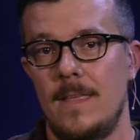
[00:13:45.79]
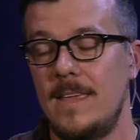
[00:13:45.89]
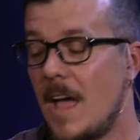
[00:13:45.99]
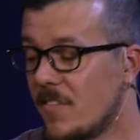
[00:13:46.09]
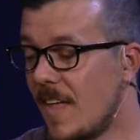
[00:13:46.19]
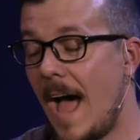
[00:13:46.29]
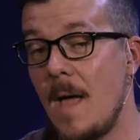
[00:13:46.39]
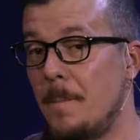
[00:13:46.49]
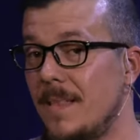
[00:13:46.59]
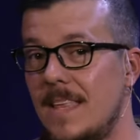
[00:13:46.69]
Yes,
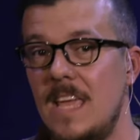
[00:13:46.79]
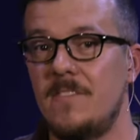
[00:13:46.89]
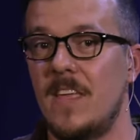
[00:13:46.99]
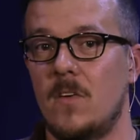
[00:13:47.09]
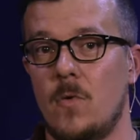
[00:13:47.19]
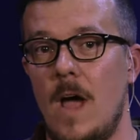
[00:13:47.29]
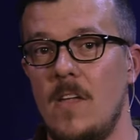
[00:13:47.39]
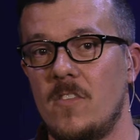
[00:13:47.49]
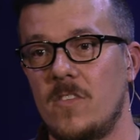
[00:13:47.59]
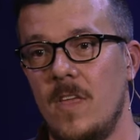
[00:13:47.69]
I believed in
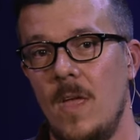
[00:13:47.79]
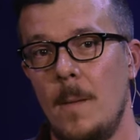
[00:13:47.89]
Christ,